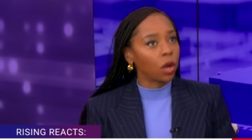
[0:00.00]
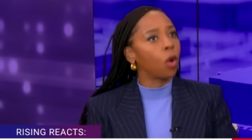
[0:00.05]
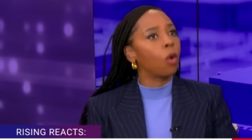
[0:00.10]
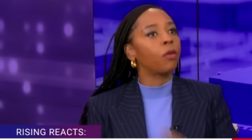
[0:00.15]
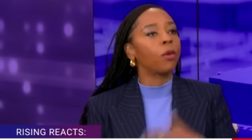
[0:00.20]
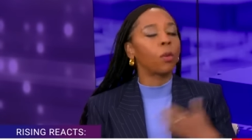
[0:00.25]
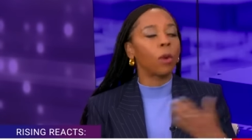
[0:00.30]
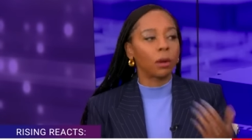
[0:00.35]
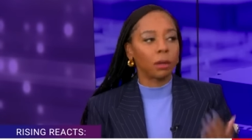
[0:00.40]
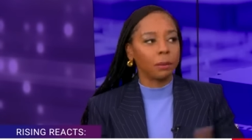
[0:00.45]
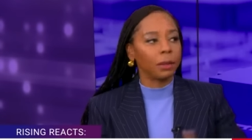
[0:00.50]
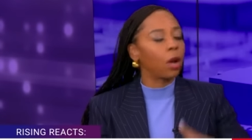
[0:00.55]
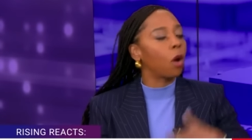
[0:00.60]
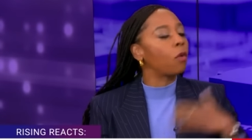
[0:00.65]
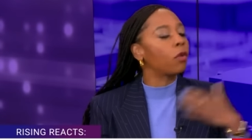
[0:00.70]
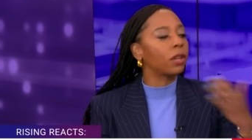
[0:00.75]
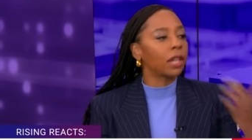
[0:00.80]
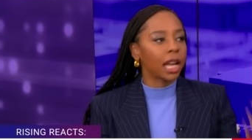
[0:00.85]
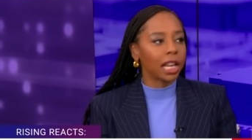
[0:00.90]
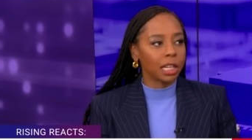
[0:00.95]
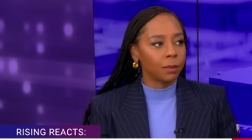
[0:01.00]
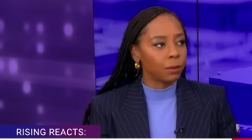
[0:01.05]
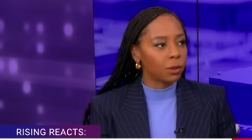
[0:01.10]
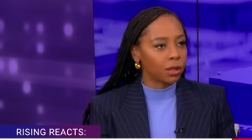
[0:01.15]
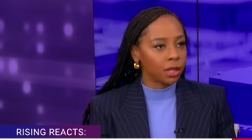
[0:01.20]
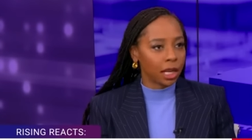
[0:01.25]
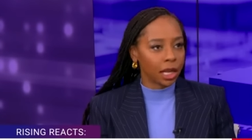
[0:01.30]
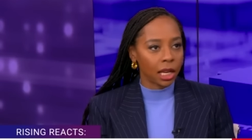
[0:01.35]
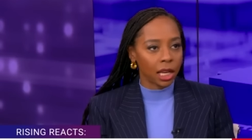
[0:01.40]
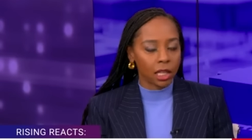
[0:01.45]
overwhelmingly, over
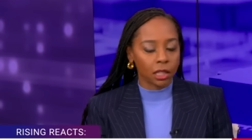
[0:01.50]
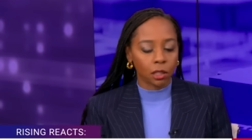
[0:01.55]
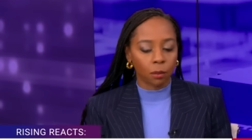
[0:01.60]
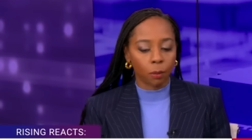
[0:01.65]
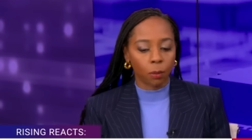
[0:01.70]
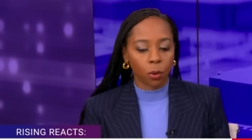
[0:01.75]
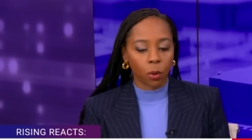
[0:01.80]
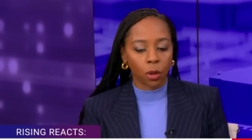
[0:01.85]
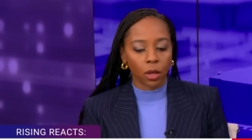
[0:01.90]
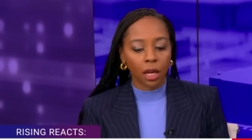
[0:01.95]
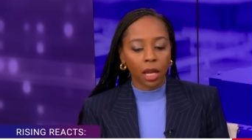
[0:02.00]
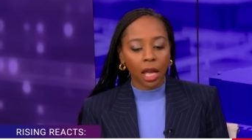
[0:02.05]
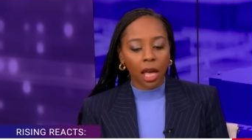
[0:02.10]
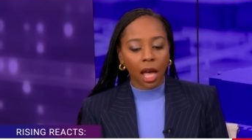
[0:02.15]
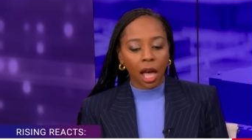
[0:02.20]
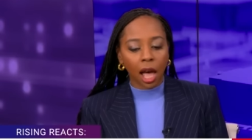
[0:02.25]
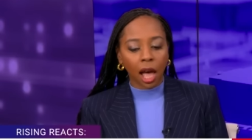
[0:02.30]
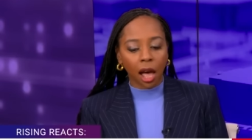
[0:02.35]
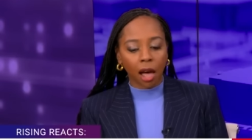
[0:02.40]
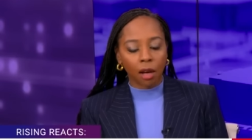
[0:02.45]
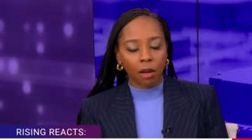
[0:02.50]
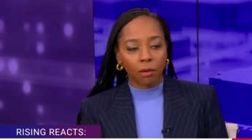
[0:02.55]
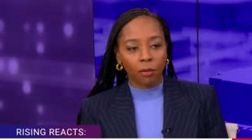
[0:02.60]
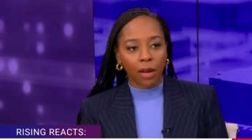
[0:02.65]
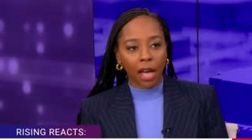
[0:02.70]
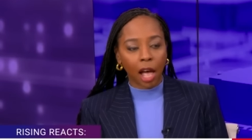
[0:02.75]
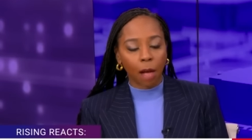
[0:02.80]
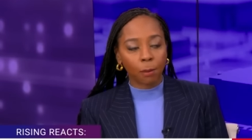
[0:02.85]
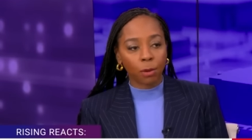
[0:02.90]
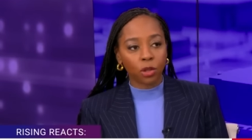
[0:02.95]
90% in support
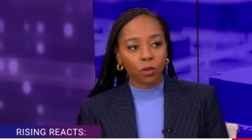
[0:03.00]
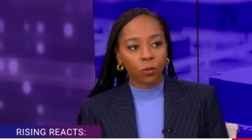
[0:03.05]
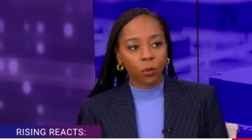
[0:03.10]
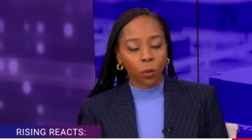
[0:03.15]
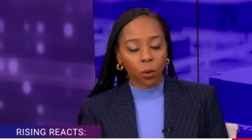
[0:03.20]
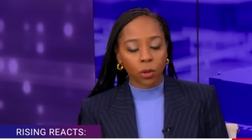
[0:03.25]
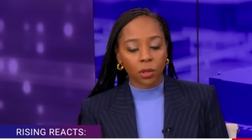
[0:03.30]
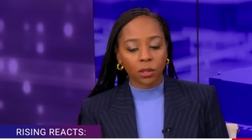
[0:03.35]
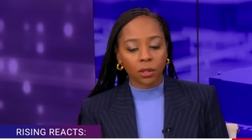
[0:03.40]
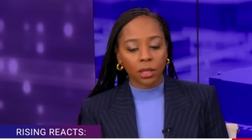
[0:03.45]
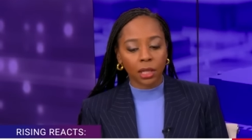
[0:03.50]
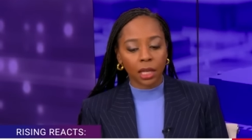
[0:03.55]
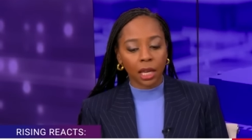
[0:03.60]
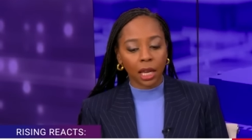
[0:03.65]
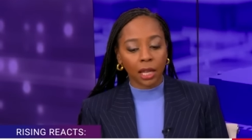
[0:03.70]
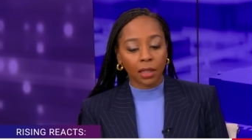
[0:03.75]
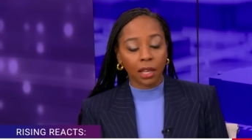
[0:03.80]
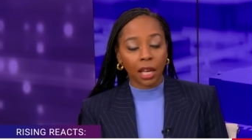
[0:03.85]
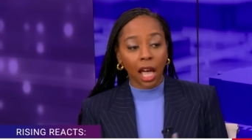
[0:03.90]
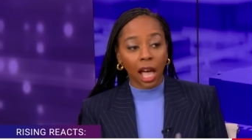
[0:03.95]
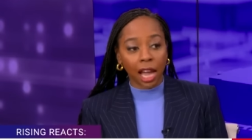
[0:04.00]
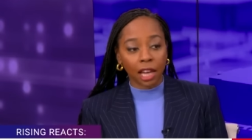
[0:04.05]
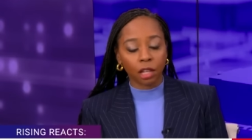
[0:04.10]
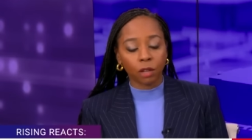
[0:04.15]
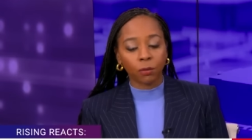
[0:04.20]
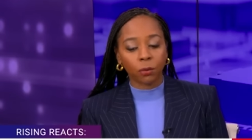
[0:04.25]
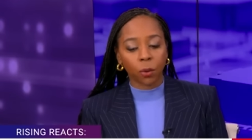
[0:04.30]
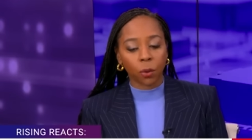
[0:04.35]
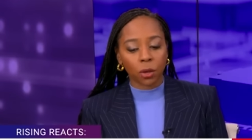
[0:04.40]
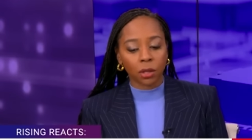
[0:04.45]
of how much force and the kind
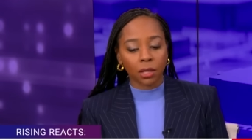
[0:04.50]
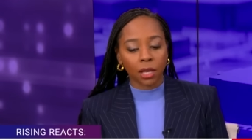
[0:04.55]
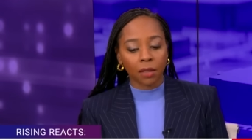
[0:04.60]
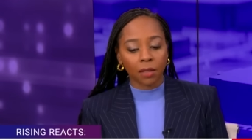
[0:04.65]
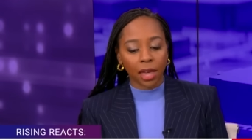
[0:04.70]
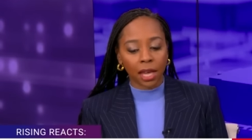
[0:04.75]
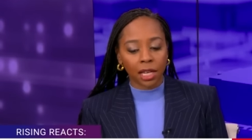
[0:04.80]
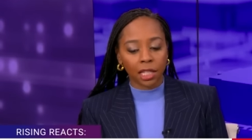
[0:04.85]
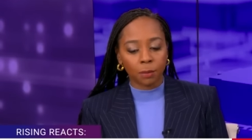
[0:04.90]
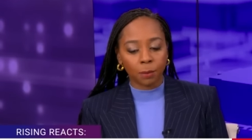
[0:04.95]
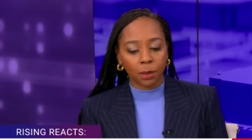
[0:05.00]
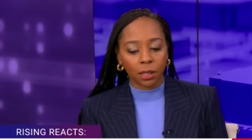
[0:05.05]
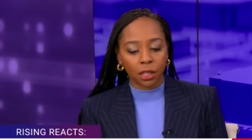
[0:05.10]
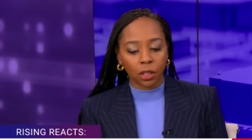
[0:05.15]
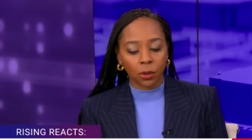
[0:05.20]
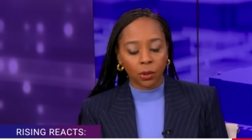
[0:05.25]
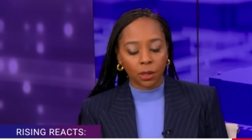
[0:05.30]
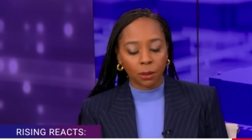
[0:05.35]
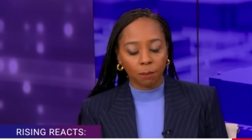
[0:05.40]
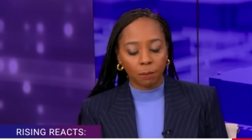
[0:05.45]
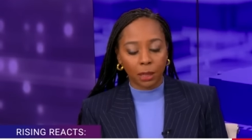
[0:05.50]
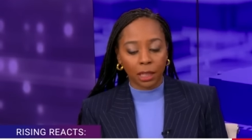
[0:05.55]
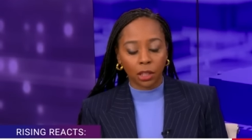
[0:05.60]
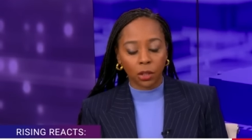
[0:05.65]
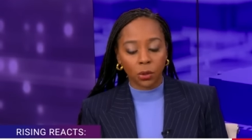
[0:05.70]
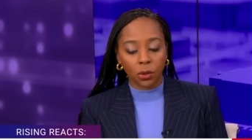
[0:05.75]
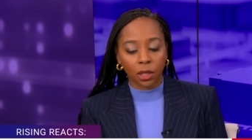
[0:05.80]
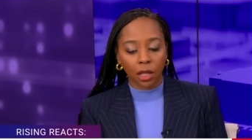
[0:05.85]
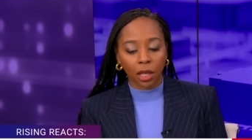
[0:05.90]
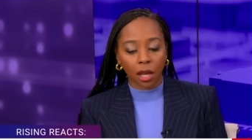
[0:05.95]
of force that has been being
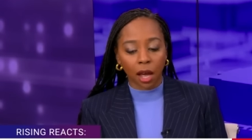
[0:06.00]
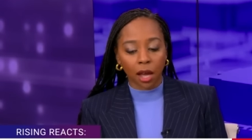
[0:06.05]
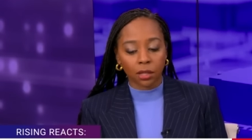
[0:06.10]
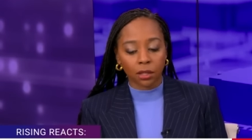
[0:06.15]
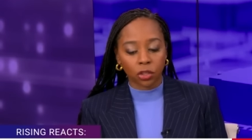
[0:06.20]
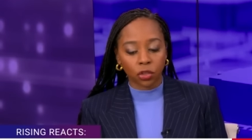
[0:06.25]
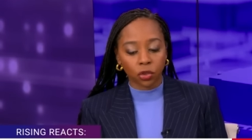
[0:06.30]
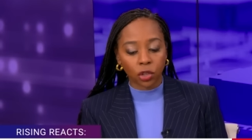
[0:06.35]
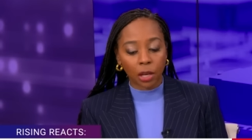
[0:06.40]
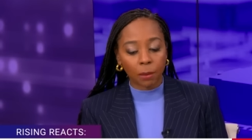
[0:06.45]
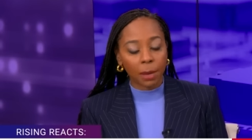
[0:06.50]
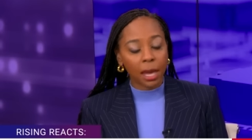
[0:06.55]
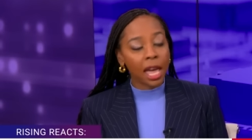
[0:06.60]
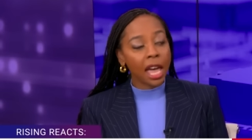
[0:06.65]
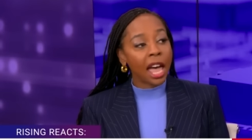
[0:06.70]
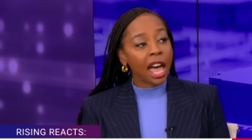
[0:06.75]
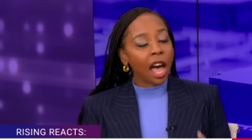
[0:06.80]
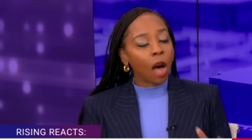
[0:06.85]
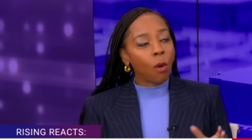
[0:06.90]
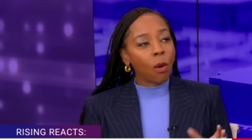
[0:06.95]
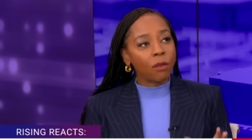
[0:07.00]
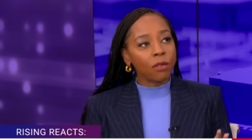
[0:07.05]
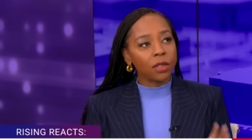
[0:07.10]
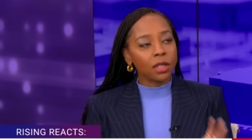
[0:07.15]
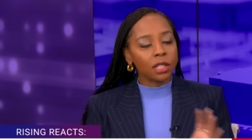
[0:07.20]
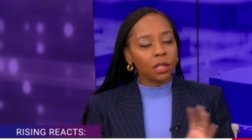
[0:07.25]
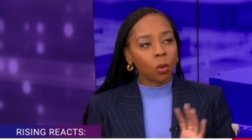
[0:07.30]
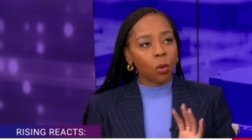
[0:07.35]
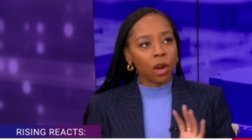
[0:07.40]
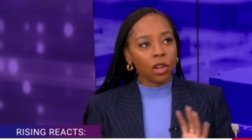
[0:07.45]
used in the Gaza Strip. However,
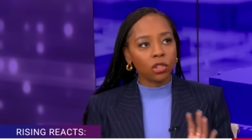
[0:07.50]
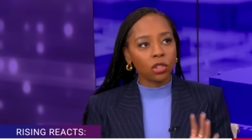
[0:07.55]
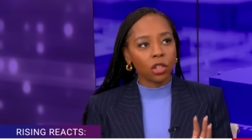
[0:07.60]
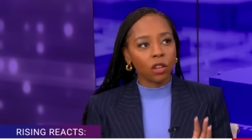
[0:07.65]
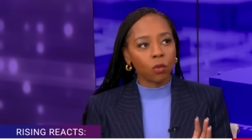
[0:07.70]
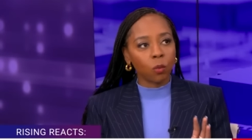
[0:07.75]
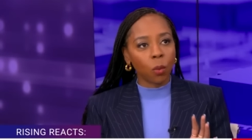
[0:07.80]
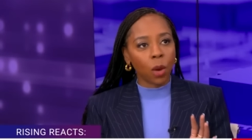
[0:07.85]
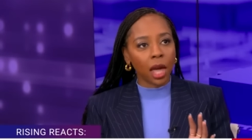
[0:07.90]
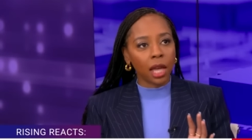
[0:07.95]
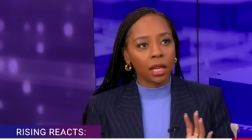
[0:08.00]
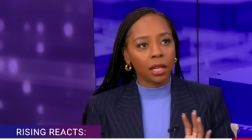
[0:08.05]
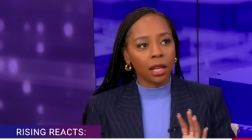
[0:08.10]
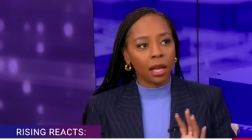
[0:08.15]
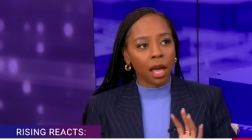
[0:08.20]
this question of what